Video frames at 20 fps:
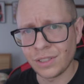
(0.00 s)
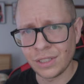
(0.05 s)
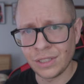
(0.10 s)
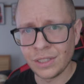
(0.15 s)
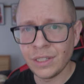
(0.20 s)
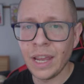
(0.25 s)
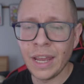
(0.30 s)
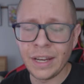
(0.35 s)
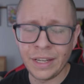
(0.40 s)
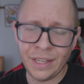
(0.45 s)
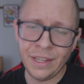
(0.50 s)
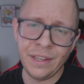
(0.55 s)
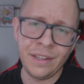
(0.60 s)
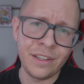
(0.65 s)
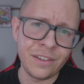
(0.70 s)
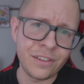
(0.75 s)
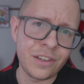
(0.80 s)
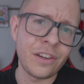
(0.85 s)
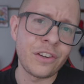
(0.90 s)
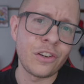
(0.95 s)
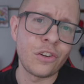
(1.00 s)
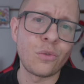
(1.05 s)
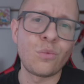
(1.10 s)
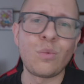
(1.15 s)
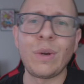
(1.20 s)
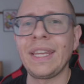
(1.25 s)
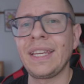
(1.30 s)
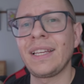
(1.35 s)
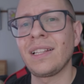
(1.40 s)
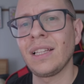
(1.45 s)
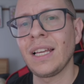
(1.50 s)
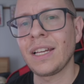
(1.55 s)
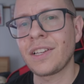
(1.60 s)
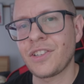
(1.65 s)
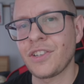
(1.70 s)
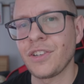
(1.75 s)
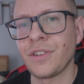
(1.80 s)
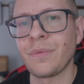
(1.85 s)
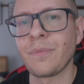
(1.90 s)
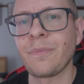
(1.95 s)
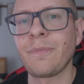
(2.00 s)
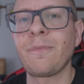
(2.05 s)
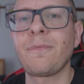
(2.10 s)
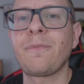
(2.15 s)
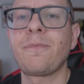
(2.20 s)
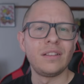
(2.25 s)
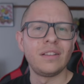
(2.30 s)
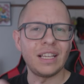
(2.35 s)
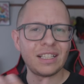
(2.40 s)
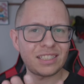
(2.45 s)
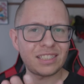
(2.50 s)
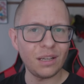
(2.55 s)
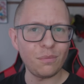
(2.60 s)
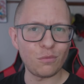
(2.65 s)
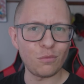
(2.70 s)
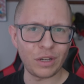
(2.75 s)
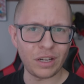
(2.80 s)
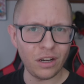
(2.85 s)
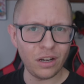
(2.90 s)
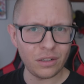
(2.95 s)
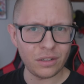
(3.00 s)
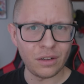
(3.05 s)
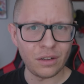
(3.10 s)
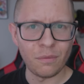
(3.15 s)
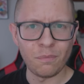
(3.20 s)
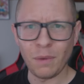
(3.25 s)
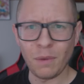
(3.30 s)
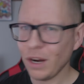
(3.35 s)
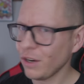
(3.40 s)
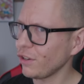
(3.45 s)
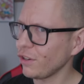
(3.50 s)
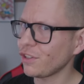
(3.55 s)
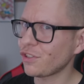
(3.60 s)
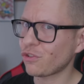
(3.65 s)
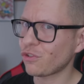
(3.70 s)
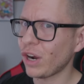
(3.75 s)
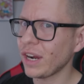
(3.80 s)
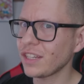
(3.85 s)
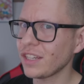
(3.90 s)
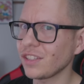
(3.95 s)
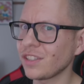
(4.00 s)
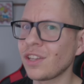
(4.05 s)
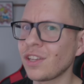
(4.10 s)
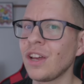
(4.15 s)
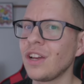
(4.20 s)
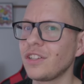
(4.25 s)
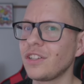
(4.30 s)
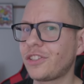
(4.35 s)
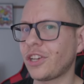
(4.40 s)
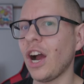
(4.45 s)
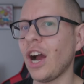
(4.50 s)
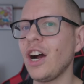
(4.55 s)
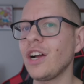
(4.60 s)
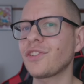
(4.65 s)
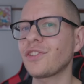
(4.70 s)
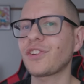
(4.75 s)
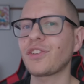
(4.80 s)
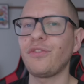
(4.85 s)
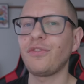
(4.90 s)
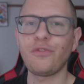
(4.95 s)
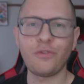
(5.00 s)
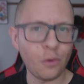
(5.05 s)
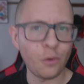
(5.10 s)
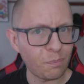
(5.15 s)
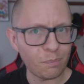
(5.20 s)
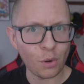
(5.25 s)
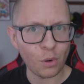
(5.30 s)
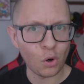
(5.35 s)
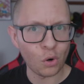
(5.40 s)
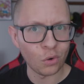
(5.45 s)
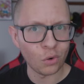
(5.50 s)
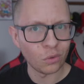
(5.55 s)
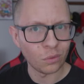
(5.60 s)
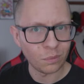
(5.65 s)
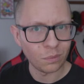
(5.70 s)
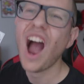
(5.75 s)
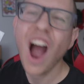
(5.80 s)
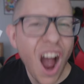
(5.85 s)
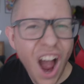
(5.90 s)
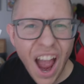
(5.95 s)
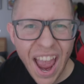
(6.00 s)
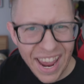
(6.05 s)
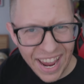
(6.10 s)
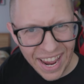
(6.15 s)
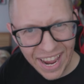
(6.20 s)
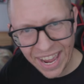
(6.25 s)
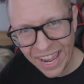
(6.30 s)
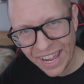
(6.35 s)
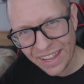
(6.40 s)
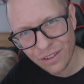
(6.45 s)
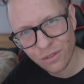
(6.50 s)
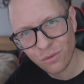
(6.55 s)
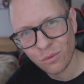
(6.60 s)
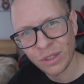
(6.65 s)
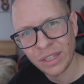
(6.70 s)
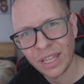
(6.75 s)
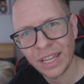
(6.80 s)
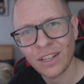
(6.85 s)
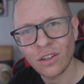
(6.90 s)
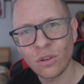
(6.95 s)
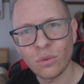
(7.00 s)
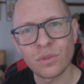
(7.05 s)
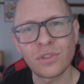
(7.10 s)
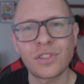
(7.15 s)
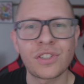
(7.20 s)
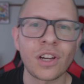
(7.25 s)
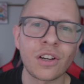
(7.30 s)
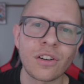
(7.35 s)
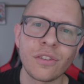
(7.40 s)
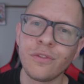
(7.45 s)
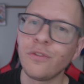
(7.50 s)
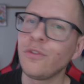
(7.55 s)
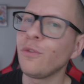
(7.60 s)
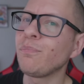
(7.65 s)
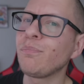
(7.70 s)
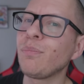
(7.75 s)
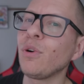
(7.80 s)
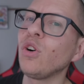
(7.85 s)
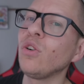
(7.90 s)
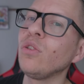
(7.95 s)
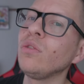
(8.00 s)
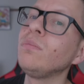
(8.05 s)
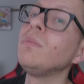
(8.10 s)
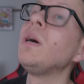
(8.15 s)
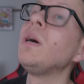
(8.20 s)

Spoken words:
in any Nintendo Wii collection. Next up, we got Mario Strikers Charged Football. I hate it when they call soccer football.